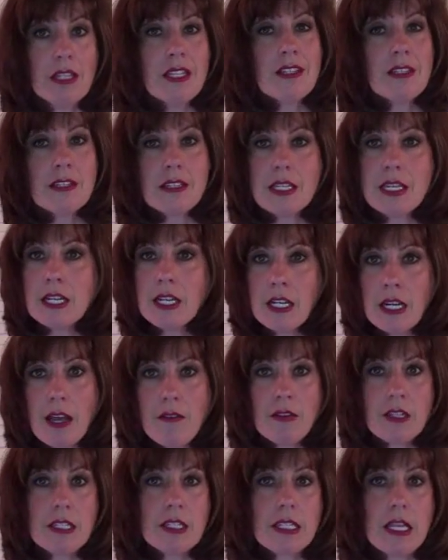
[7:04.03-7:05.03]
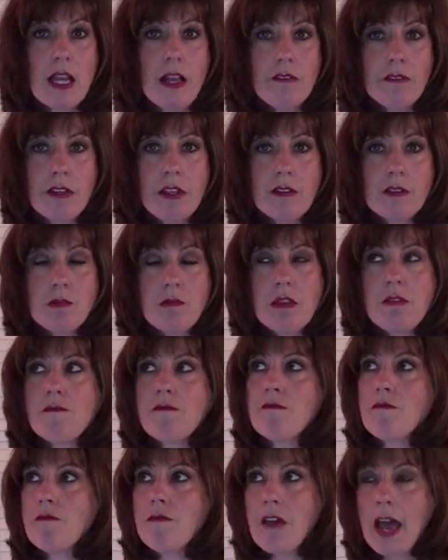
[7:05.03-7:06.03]
This in and of itself gives me
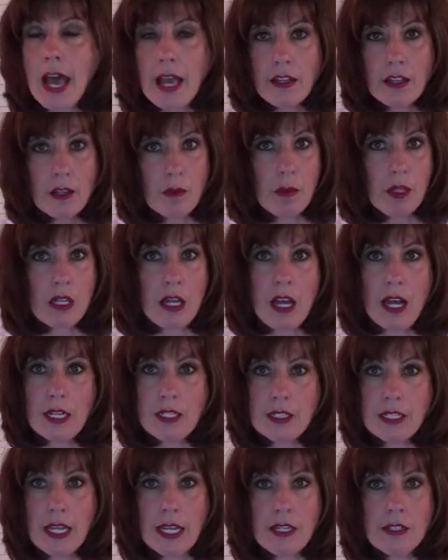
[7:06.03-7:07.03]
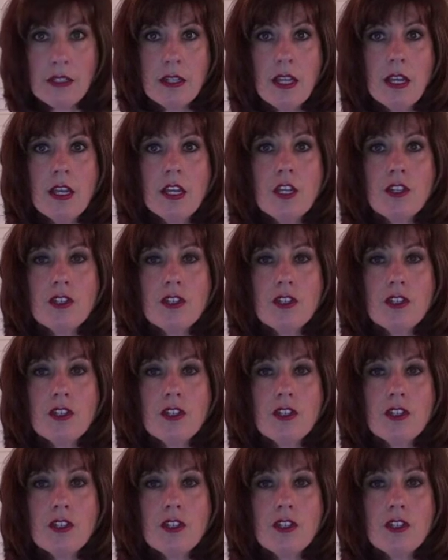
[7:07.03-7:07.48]
valuable content